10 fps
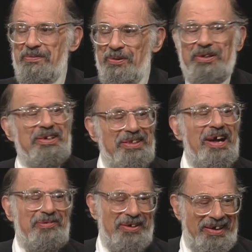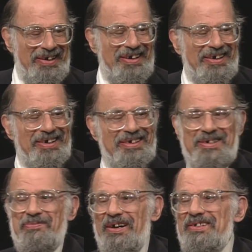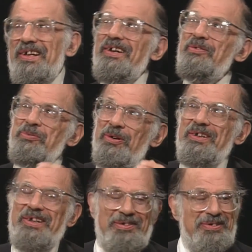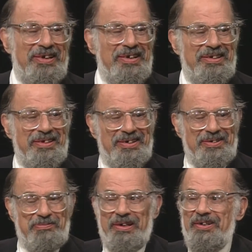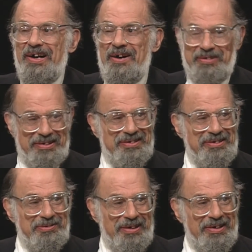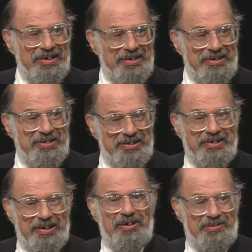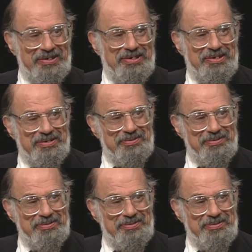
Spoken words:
So he put it in that way by saying he was worried that it would get in there, but he allowed it. That's what I like in his tolerance.